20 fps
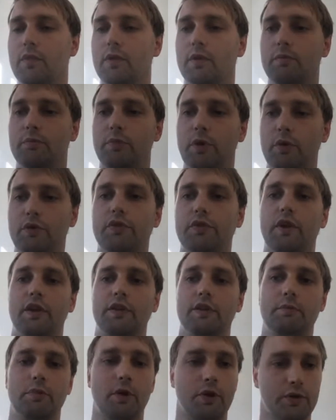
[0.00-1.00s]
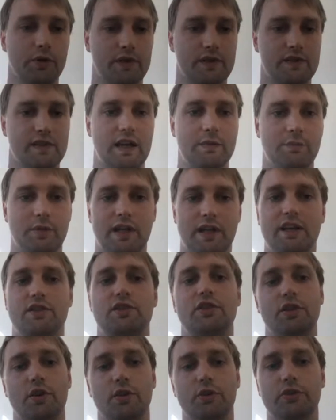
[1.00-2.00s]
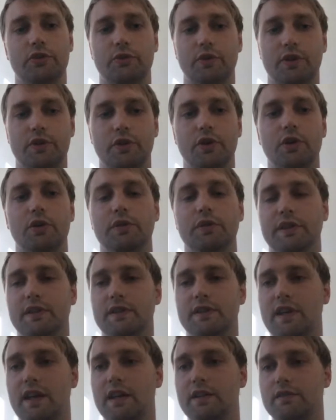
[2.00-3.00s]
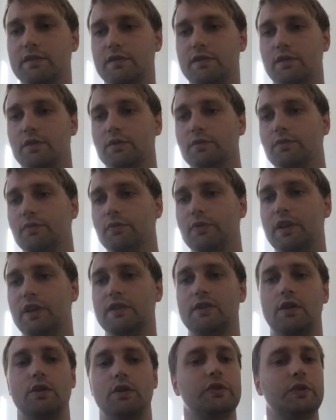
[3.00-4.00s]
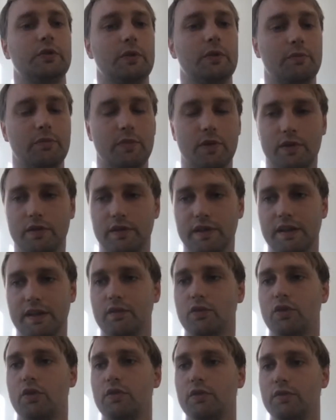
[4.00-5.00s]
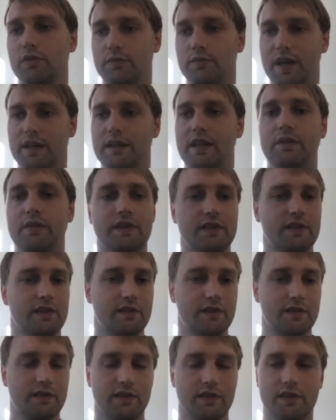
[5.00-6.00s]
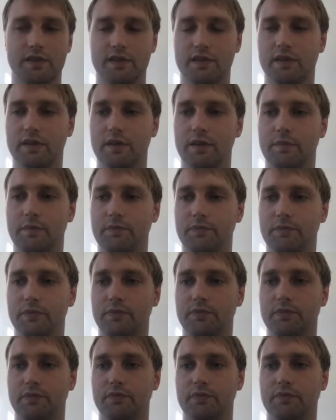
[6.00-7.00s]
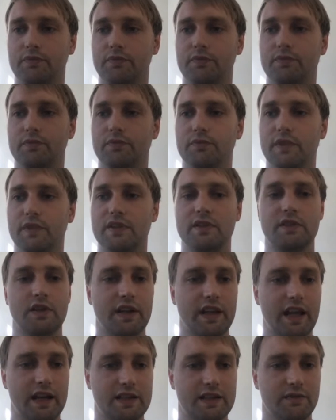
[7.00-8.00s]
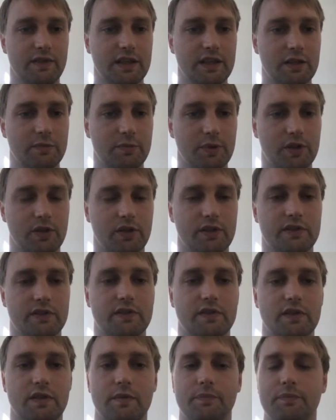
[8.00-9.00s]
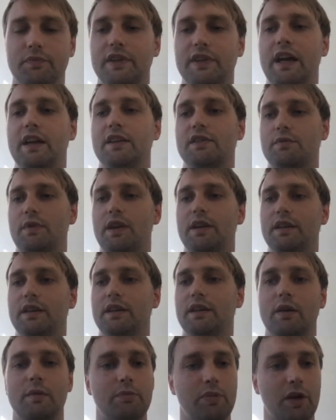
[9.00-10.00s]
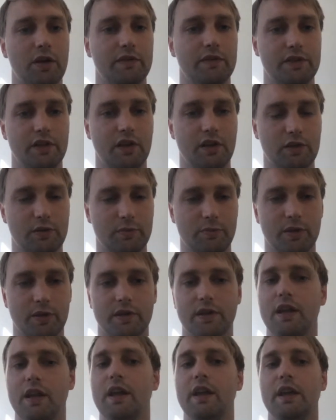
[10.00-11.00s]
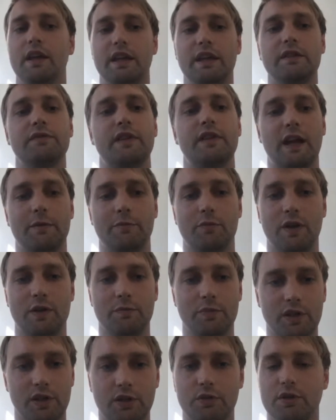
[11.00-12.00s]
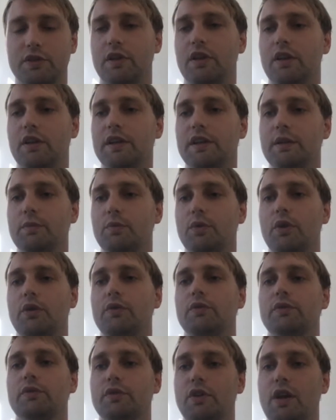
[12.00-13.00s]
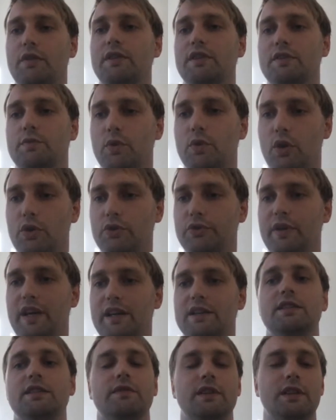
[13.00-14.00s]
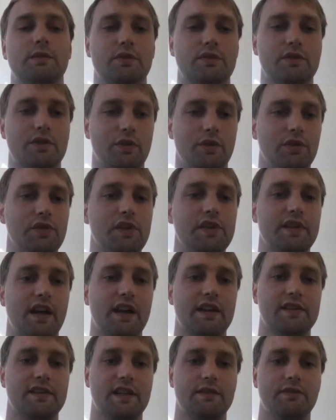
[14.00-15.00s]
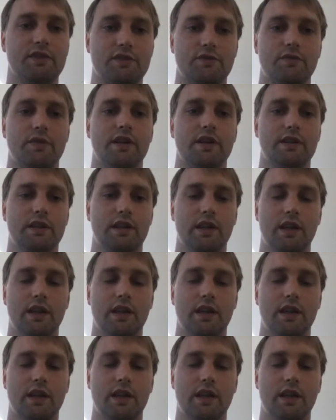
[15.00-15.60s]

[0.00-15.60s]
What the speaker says: both on the borrowing side, but actually also on the holding side. So it's also right now this is not activated because DAI is right now above $1. But if DAI went below $1, governance would also activate what's called the DAI savings rate,